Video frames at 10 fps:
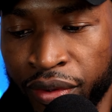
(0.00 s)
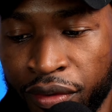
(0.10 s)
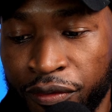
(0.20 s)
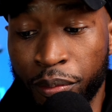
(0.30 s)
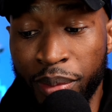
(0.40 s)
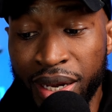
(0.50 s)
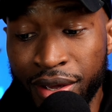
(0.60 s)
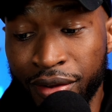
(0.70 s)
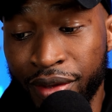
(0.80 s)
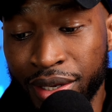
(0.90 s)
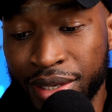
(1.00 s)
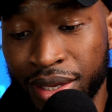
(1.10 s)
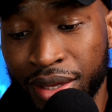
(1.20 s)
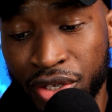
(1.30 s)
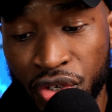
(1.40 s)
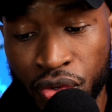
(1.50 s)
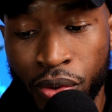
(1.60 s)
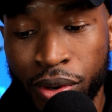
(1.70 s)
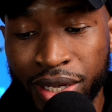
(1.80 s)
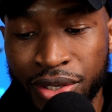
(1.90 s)
For many of us, the
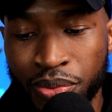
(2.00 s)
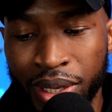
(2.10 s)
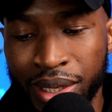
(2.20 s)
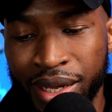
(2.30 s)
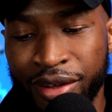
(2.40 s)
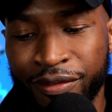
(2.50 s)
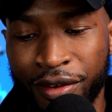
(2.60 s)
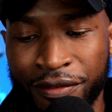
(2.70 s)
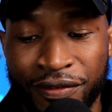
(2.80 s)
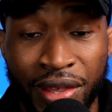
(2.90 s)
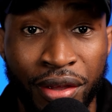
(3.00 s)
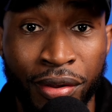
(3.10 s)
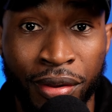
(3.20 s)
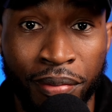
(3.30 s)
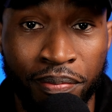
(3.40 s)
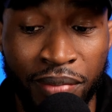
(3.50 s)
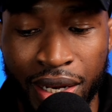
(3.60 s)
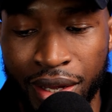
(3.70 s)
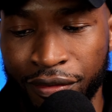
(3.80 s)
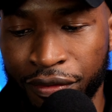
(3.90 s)
stories we live feel
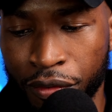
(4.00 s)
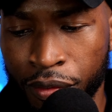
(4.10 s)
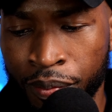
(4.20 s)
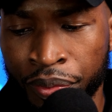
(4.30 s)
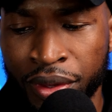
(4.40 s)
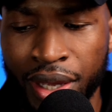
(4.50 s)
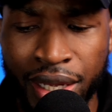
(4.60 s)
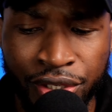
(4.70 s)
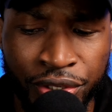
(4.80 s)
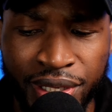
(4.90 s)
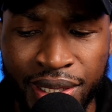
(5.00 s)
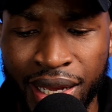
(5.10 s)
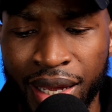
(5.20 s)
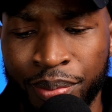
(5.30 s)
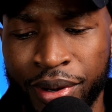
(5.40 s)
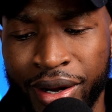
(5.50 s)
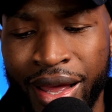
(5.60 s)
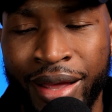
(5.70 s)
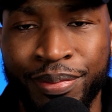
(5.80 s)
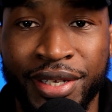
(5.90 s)
meaningful, interesting, and
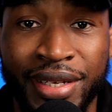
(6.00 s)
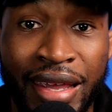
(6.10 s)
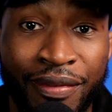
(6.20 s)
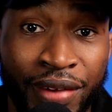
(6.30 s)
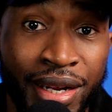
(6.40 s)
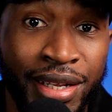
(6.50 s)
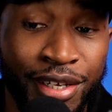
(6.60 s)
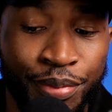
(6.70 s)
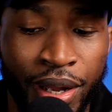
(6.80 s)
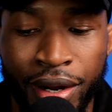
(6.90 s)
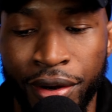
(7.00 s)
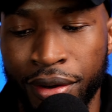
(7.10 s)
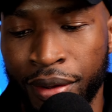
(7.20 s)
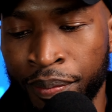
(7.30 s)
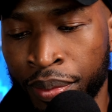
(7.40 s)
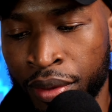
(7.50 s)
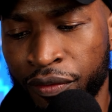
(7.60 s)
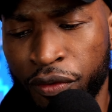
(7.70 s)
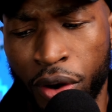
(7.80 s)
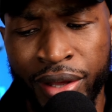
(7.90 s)
perhaps even inspired.
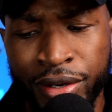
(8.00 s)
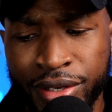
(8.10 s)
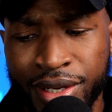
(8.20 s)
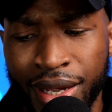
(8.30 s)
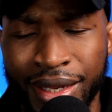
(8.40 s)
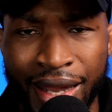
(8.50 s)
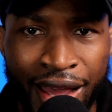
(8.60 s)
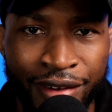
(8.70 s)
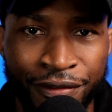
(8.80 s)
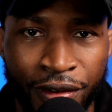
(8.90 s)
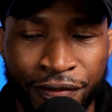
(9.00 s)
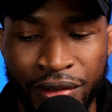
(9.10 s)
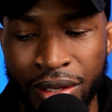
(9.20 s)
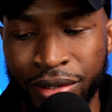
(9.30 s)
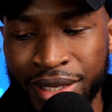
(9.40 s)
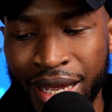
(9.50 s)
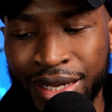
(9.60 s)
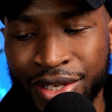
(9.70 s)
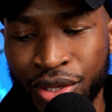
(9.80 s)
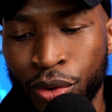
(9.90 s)
For others, life feels
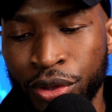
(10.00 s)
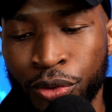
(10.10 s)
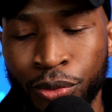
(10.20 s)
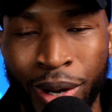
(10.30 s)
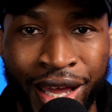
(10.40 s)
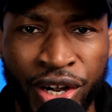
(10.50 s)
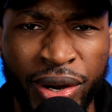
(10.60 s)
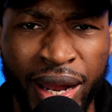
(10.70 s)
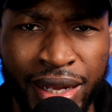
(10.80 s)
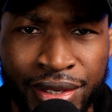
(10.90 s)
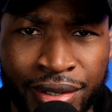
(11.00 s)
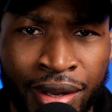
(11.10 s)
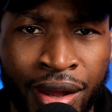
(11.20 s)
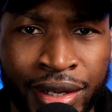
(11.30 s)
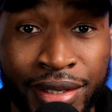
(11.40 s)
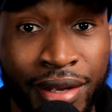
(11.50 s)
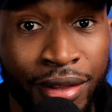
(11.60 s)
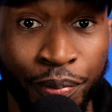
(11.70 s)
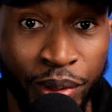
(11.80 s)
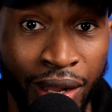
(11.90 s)
as though the writer has lost
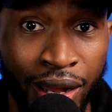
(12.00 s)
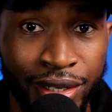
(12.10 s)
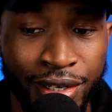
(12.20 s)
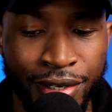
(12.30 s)
the plot.